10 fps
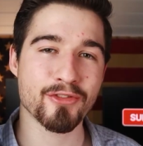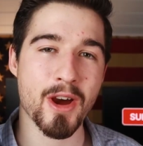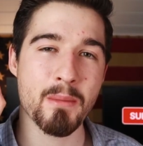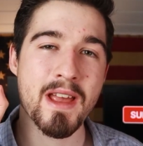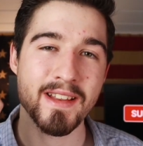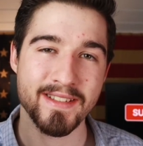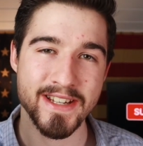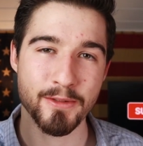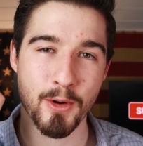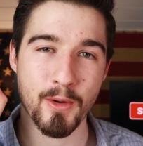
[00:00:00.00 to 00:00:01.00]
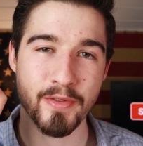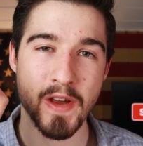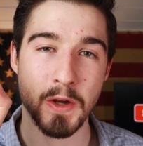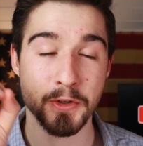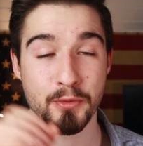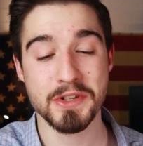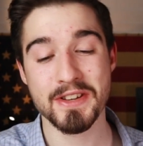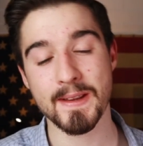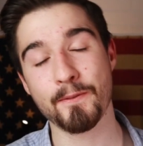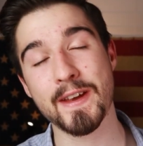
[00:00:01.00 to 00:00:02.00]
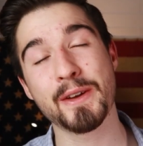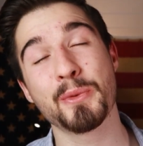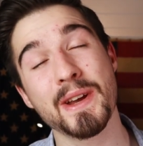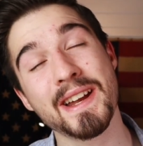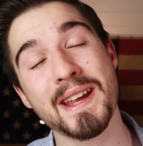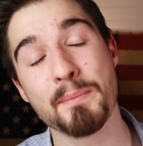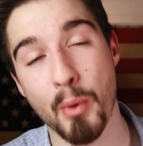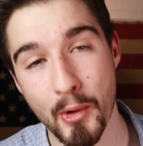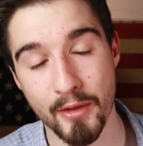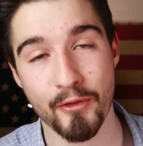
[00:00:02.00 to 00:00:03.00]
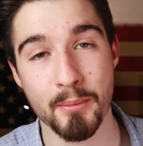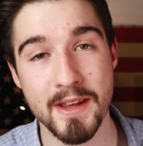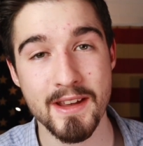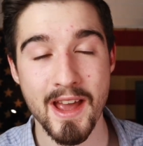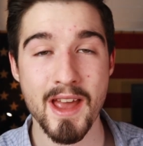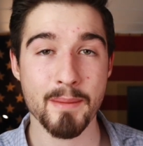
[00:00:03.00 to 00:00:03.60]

from $0, which is something really important for me